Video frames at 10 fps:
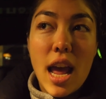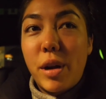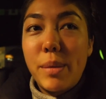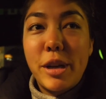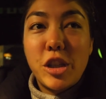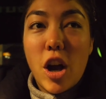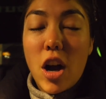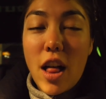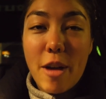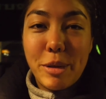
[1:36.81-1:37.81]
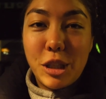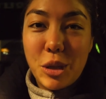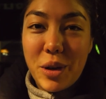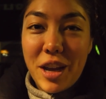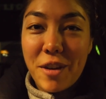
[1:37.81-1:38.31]
Pretty much all I've been
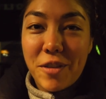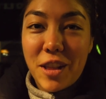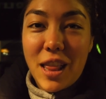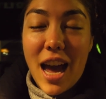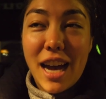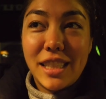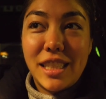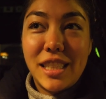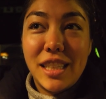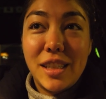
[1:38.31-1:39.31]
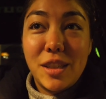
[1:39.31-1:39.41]
doing for the last